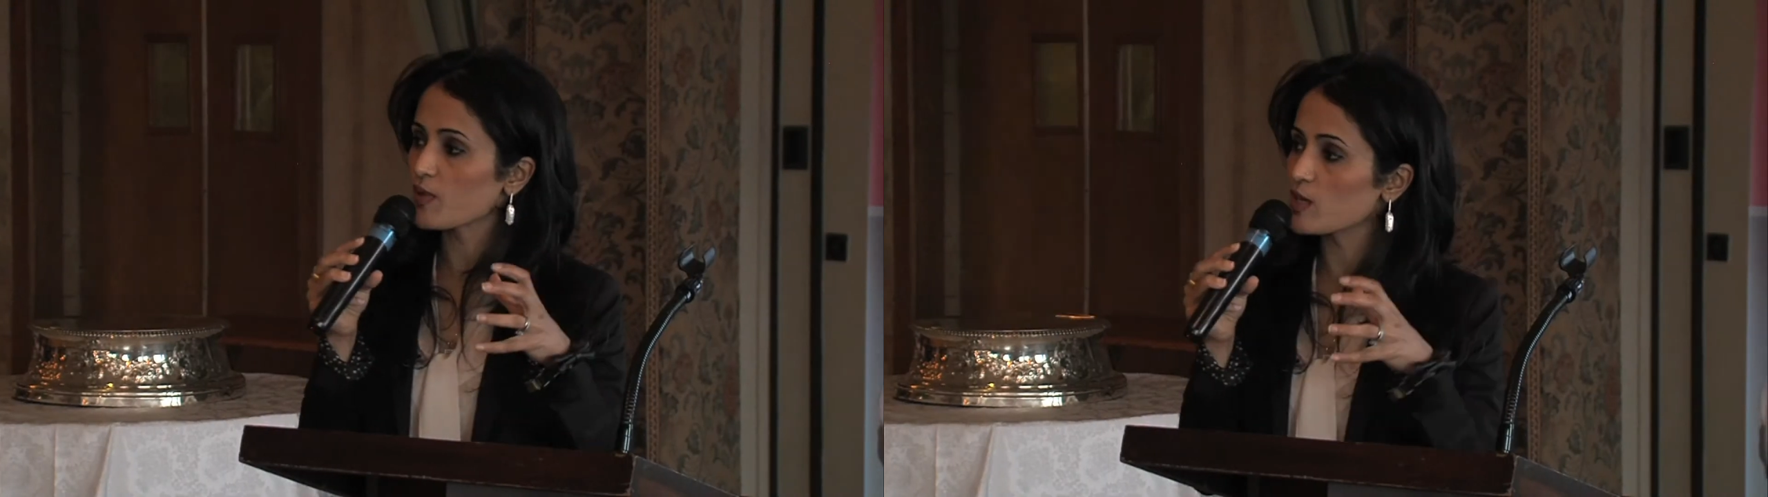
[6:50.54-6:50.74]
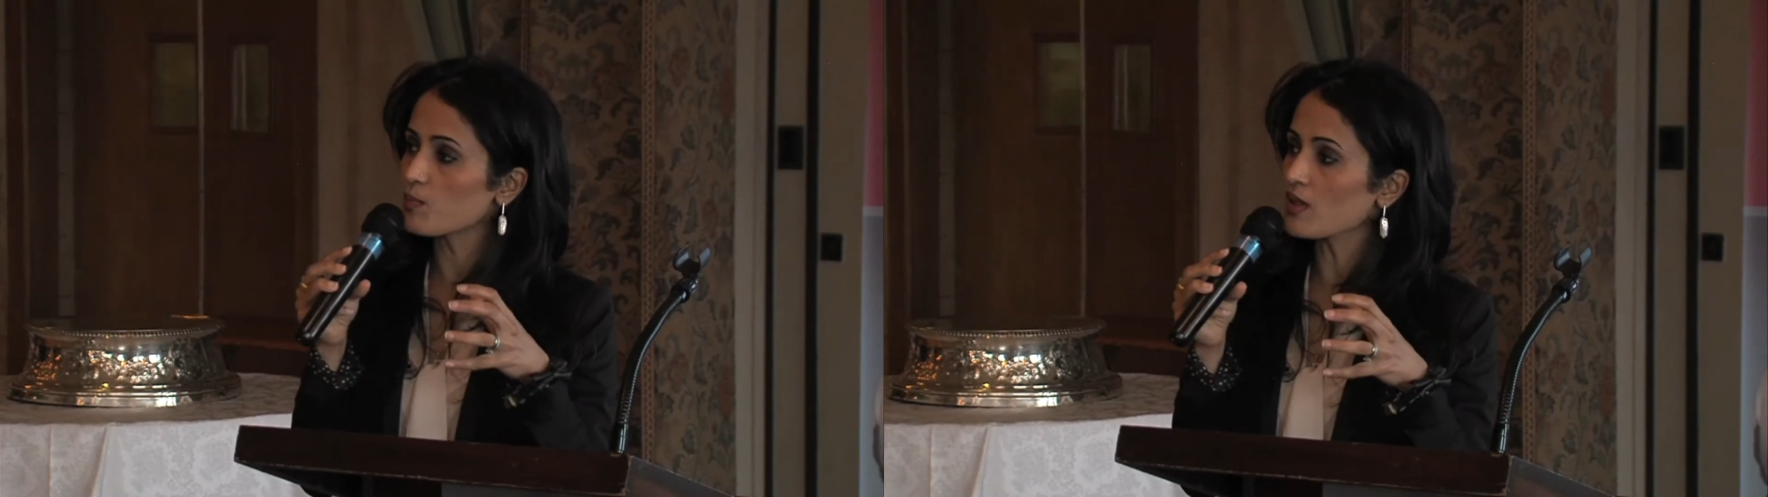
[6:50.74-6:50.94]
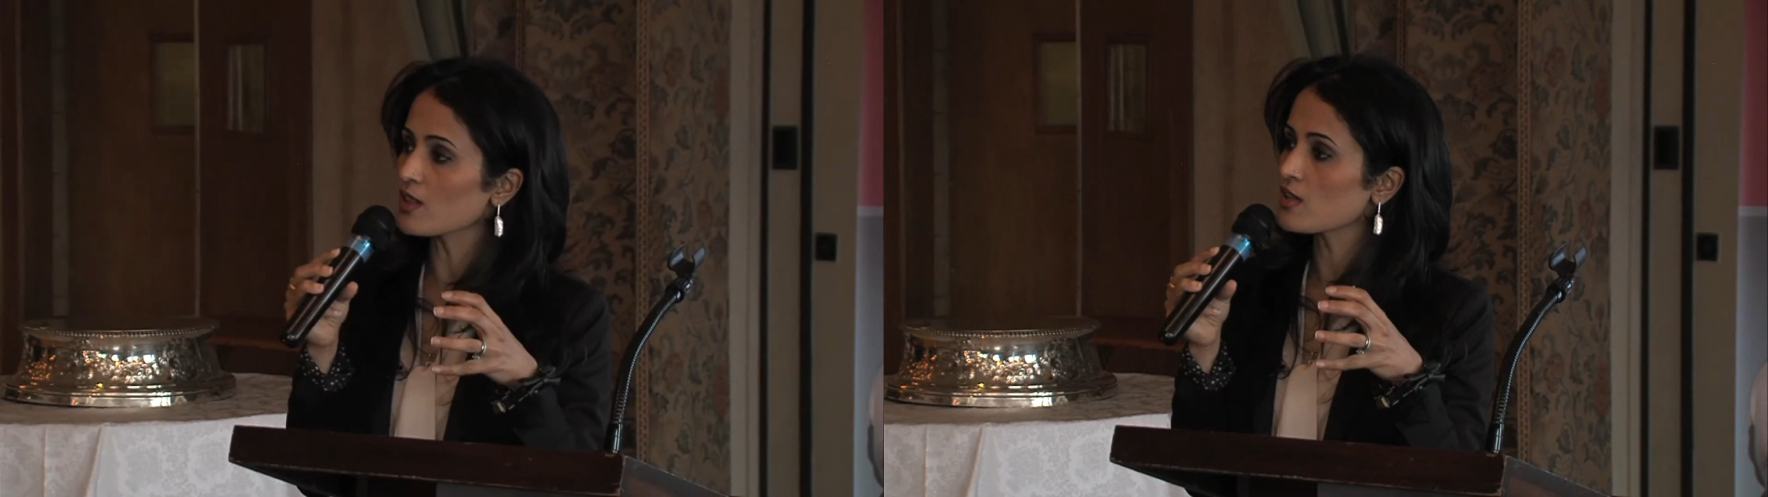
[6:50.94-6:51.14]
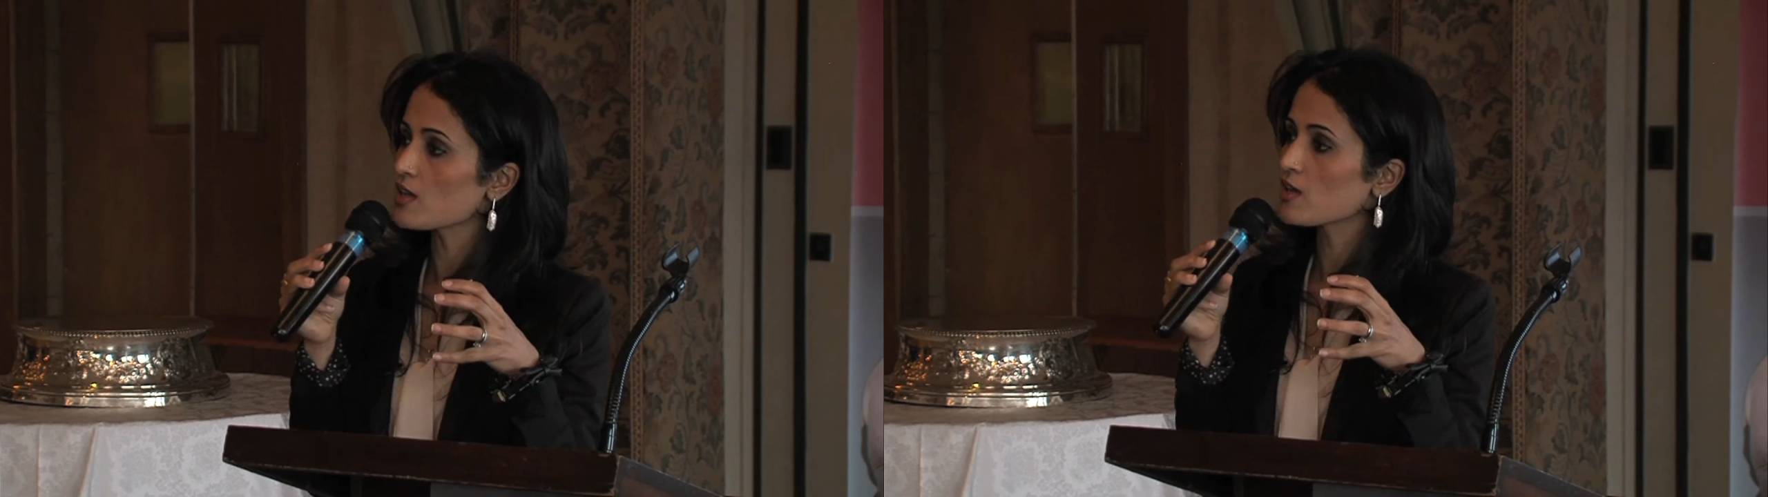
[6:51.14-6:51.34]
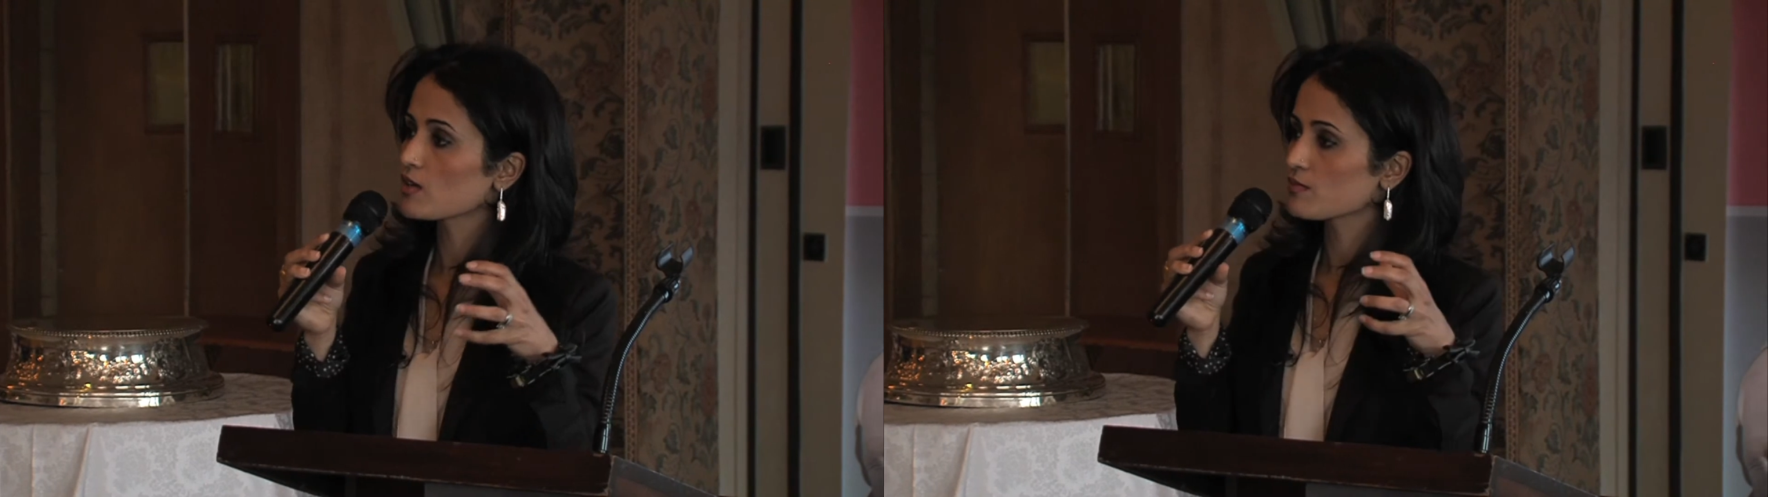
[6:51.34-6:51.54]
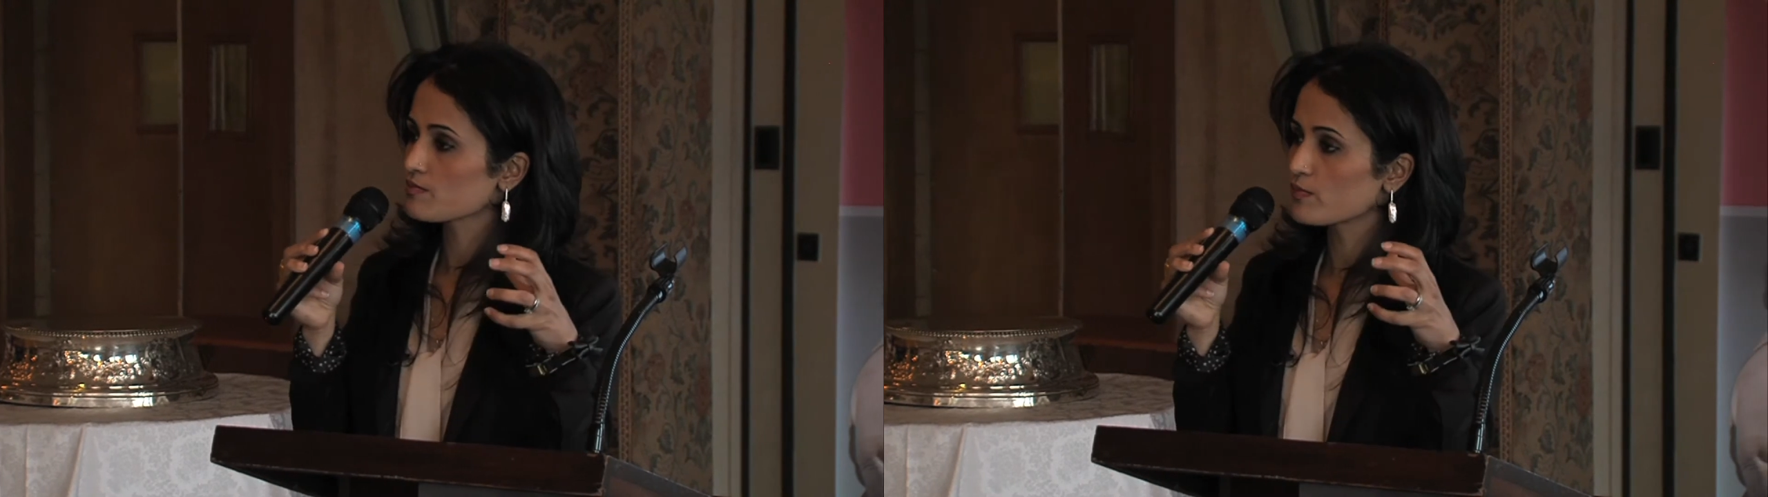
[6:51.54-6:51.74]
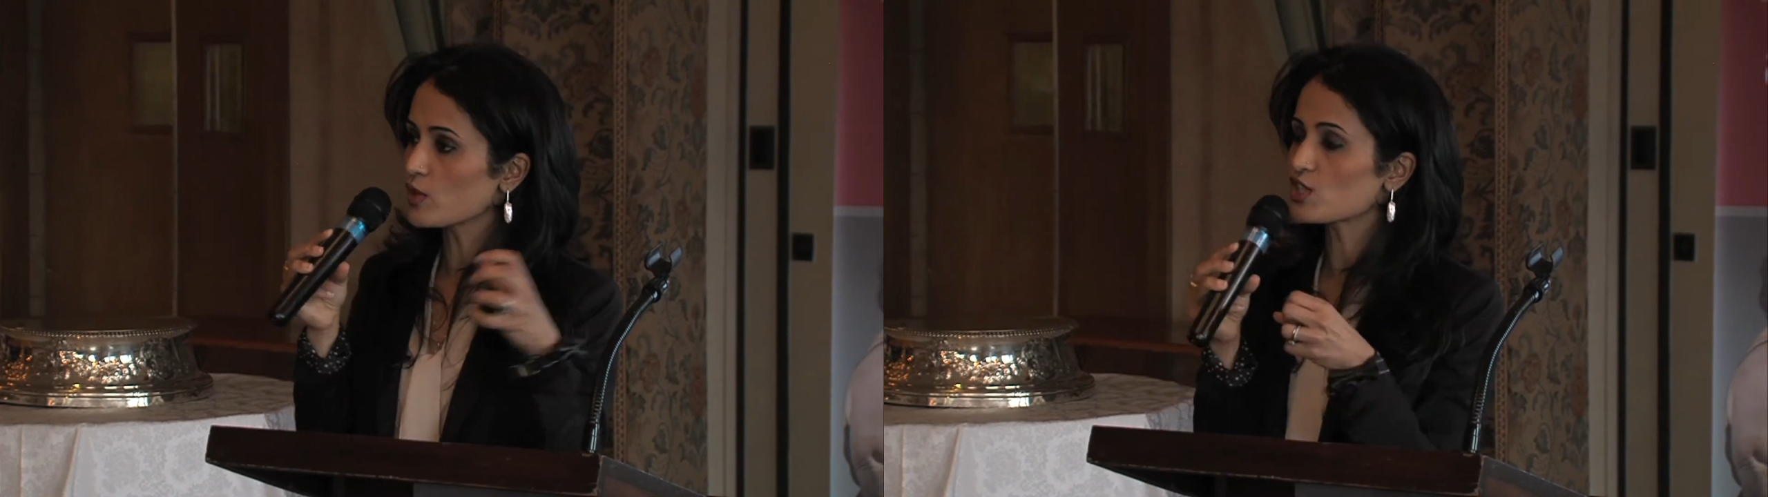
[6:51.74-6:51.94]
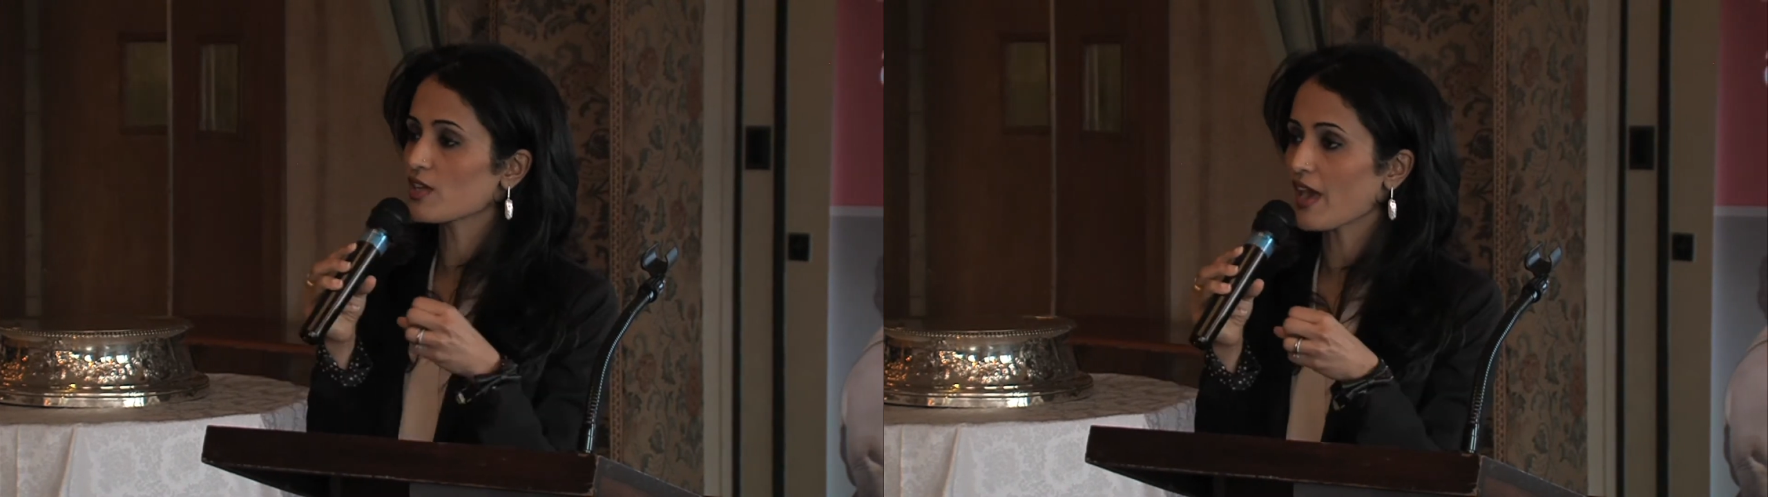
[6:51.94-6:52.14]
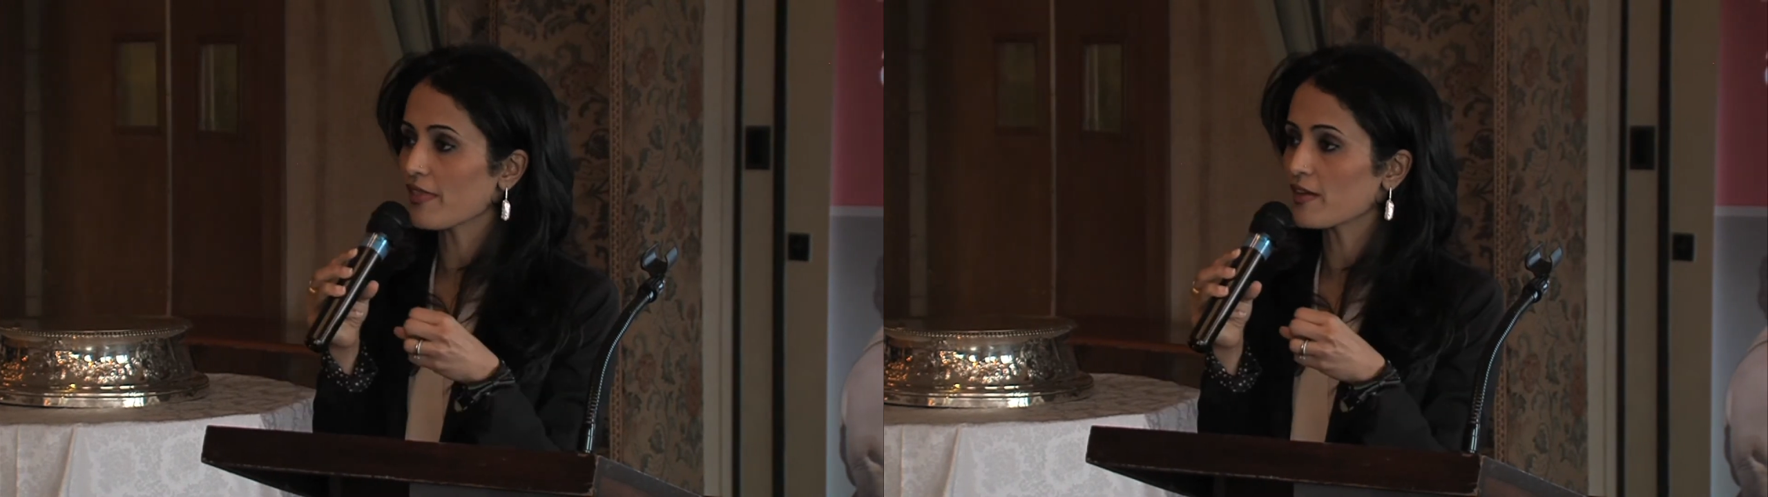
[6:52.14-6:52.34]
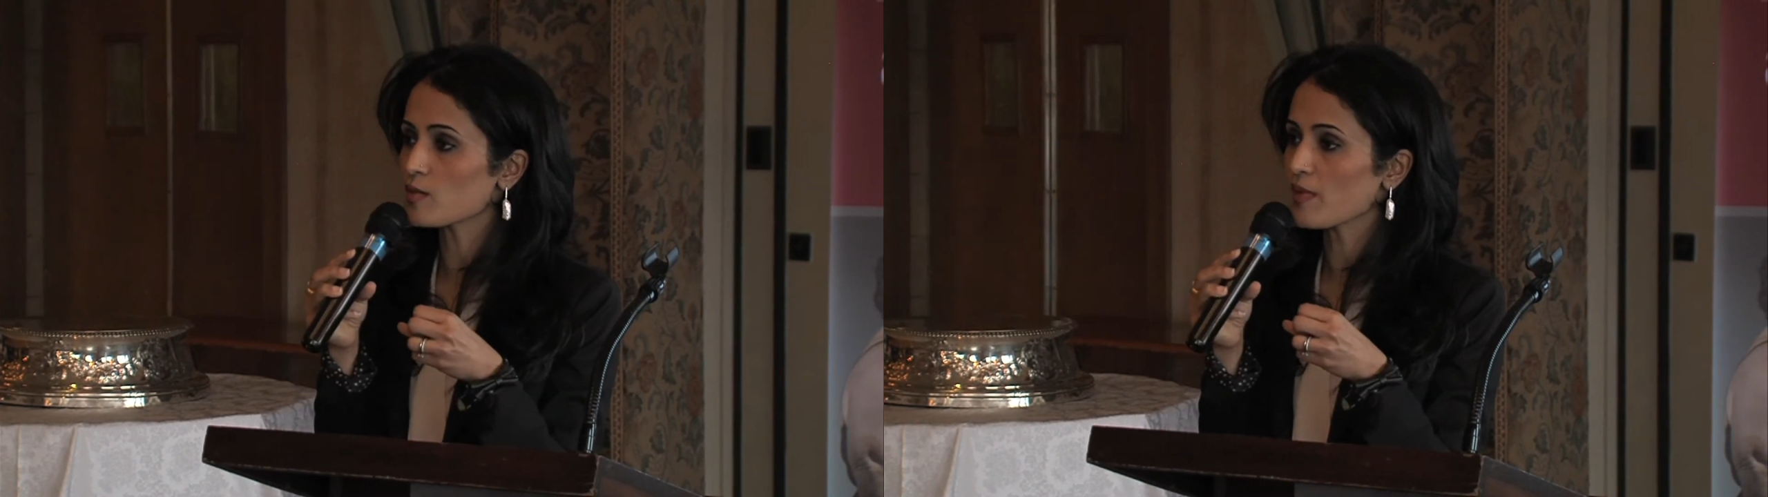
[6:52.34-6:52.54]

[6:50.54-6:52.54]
people put together,